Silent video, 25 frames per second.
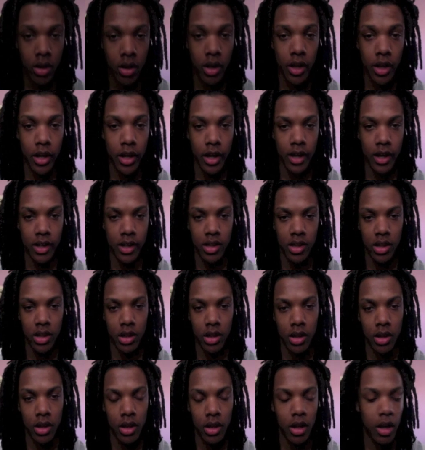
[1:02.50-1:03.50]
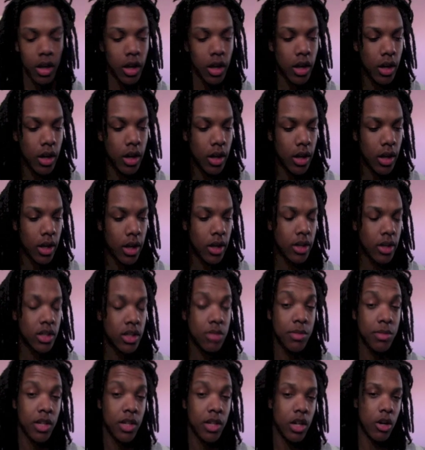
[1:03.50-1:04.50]
guys, it's
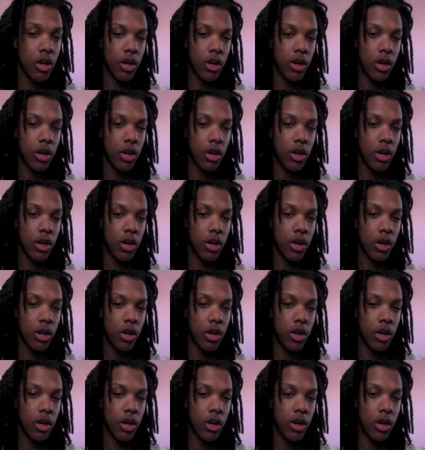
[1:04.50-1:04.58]
me Noah,